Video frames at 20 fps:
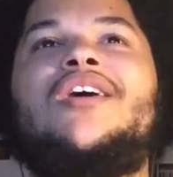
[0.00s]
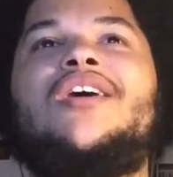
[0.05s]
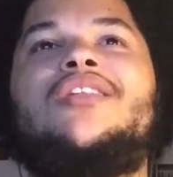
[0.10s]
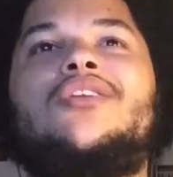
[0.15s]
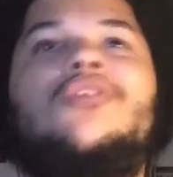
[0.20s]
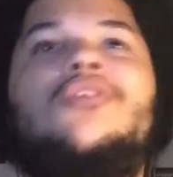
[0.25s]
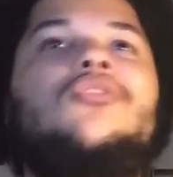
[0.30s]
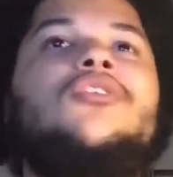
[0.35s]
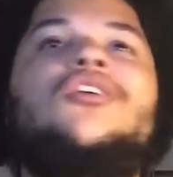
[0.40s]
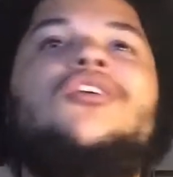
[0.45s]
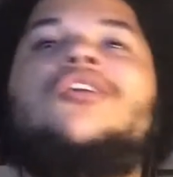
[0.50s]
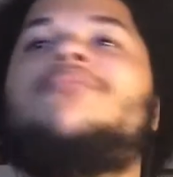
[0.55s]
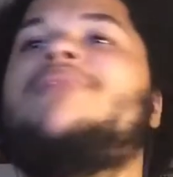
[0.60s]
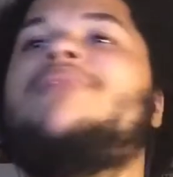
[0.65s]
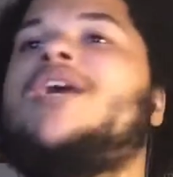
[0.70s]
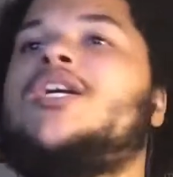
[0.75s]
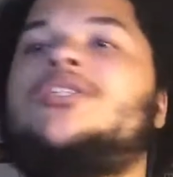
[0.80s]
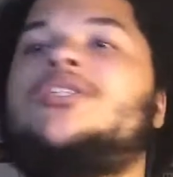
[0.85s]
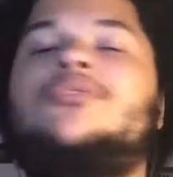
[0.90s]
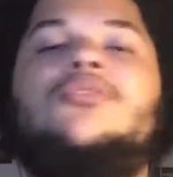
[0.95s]
The only good
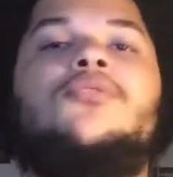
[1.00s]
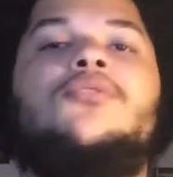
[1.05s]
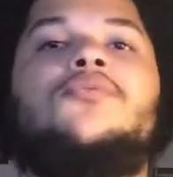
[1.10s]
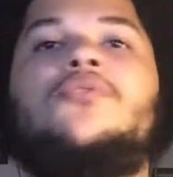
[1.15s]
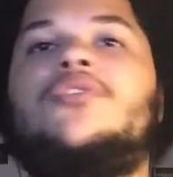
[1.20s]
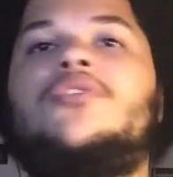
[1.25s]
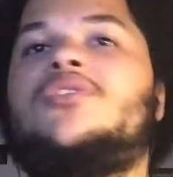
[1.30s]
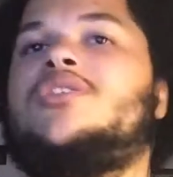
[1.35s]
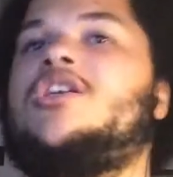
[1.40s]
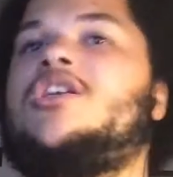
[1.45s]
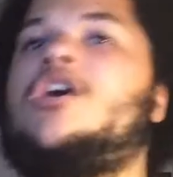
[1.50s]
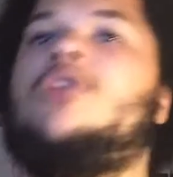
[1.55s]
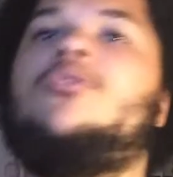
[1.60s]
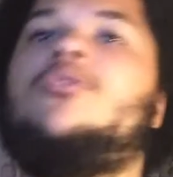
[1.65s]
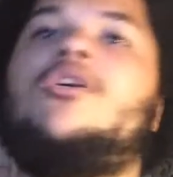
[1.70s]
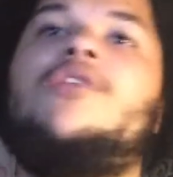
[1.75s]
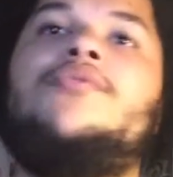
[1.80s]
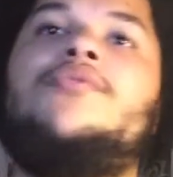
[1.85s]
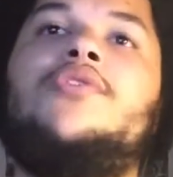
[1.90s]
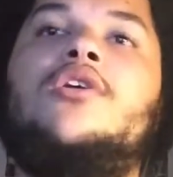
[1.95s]
match was the first hour.
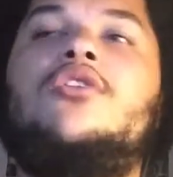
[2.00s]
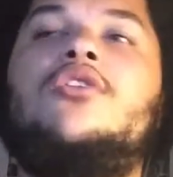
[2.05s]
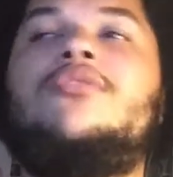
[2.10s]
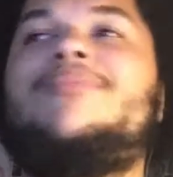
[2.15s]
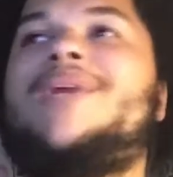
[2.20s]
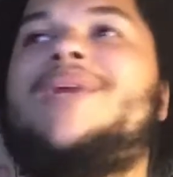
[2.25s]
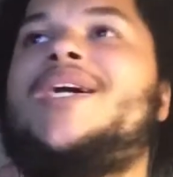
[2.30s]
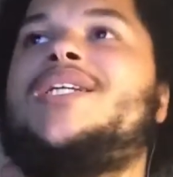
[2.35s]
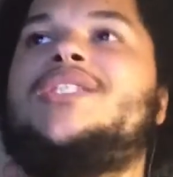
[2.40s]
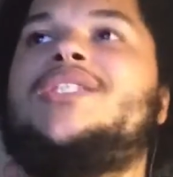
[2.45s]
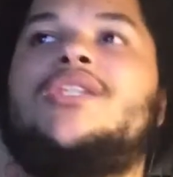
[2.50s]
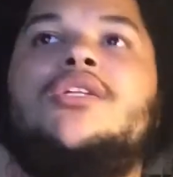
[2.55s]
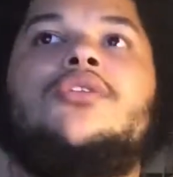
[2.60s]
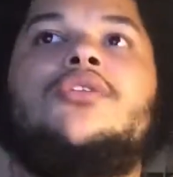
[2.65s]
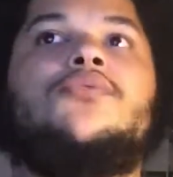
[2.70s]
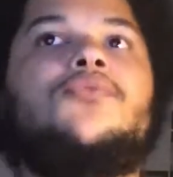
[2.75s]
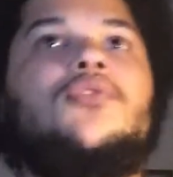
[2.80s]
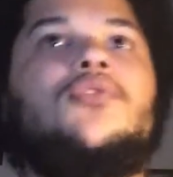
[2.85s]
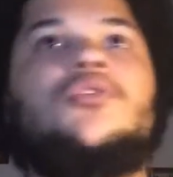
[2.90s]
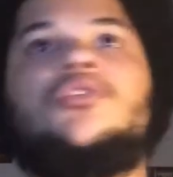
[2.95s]
Every other match in the
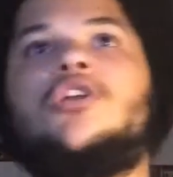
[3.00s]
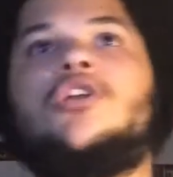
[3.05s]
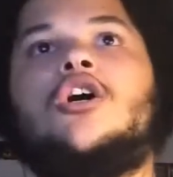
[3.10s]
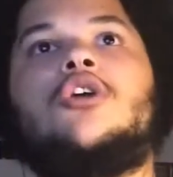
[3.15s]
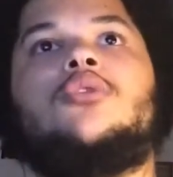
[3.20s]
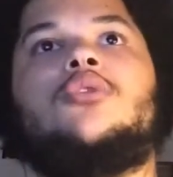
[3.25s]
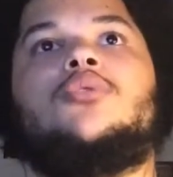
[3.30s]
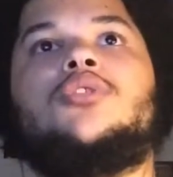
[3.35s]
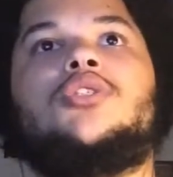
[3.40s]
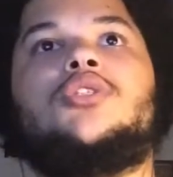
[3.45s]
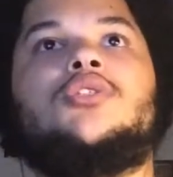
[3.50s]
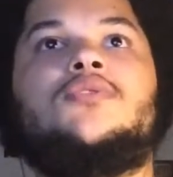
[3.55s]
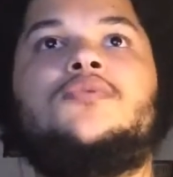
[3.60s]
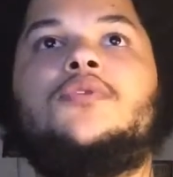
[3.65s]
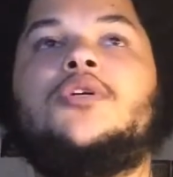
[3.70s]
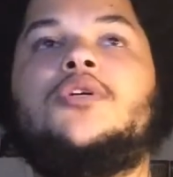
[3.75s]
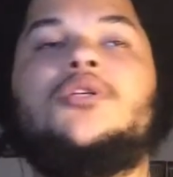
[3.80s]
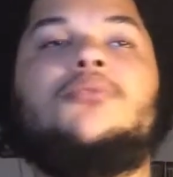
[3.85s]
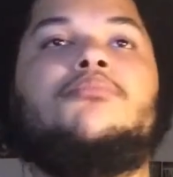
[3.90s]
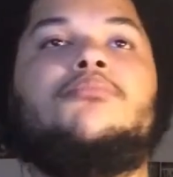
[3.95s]
first hour was just
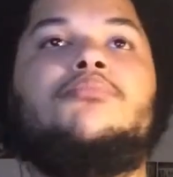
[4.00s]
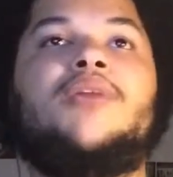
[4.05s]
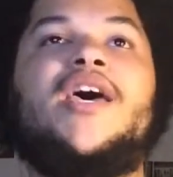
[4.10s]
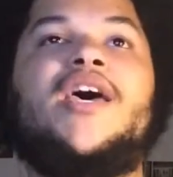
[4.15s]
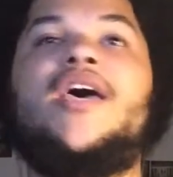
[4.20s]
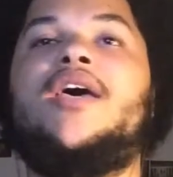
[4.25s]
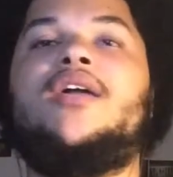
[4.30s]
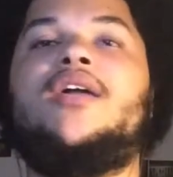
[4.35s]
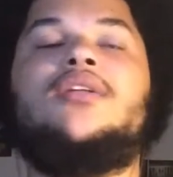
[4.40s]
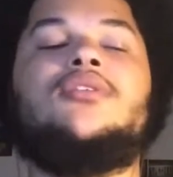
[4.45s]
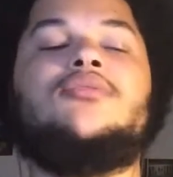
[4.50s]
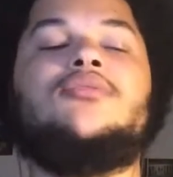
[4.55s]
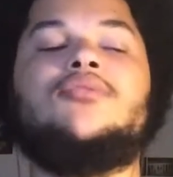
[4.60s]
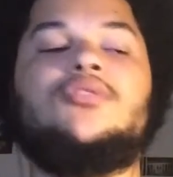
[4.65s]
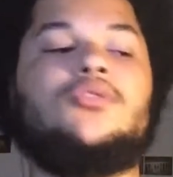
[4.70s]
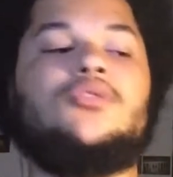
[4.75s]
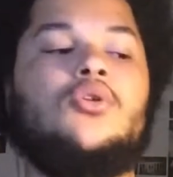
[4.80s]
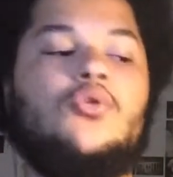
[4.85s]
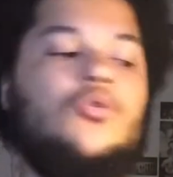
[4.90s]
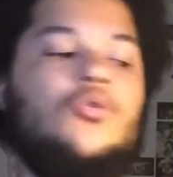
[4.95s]
fucking bad. It
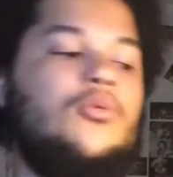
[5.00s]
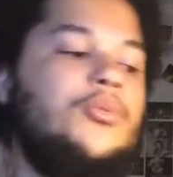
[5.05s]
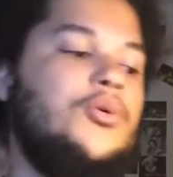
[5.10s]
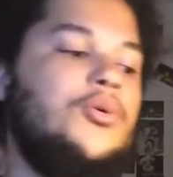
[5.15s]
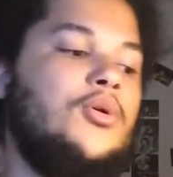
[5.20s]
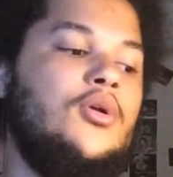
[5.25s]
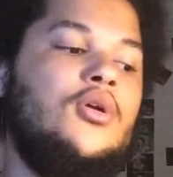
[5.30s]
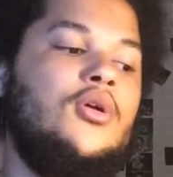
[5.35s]
was horrible.